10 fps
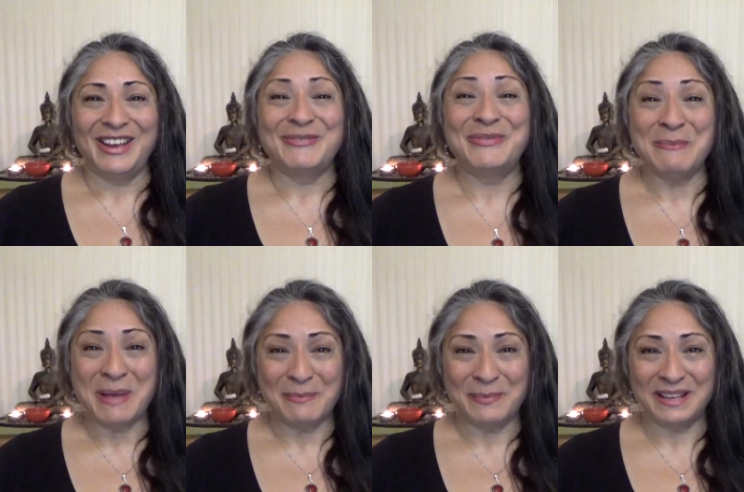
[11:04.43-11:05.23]

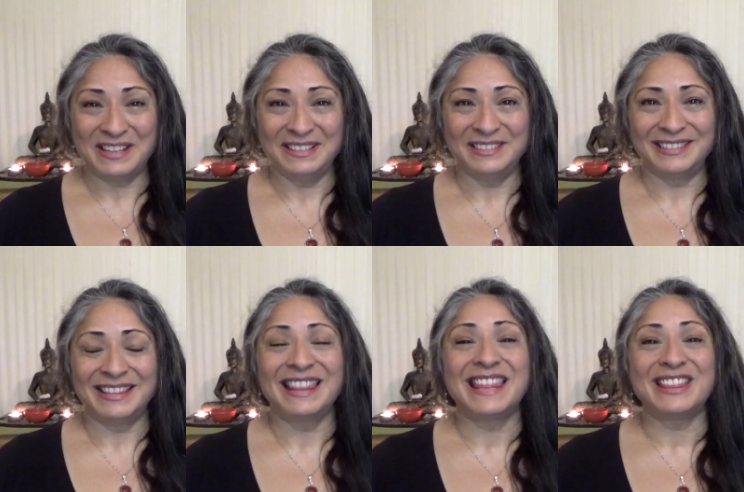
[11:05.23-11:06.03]
Remember
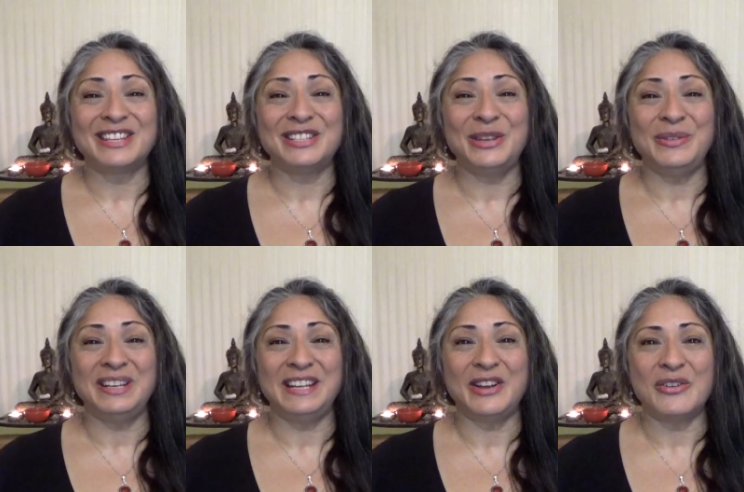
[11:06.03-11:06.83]
that there's a
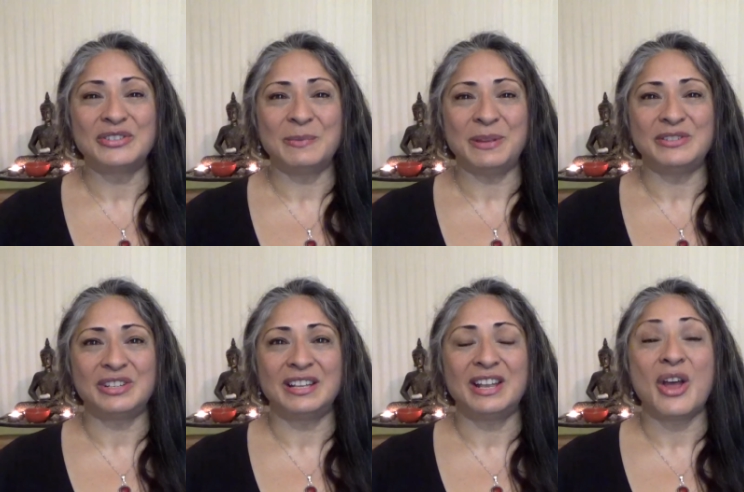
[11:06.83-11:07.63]
unique
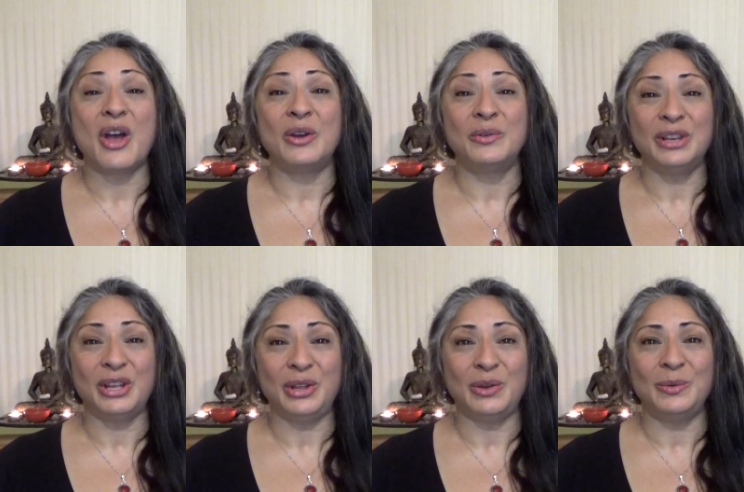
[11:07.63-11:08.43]
contribution only
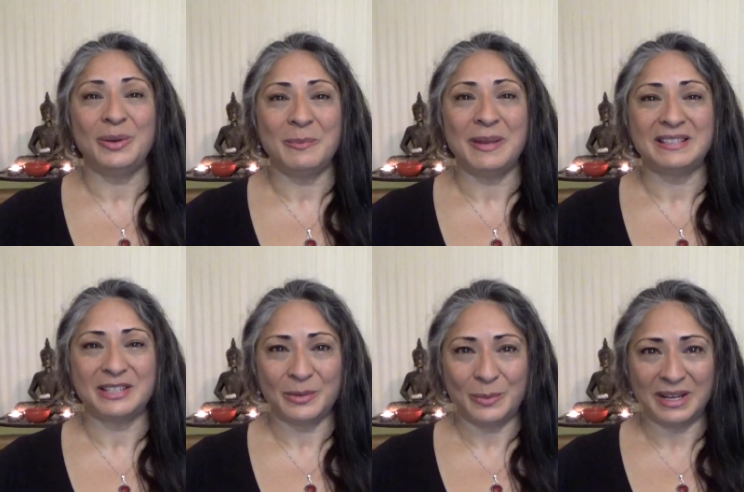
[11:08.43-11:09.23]
you can make
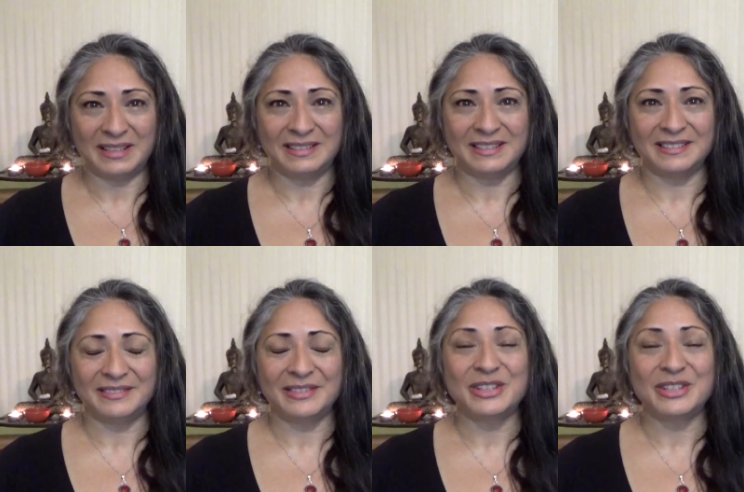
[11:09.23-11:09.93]
to the world.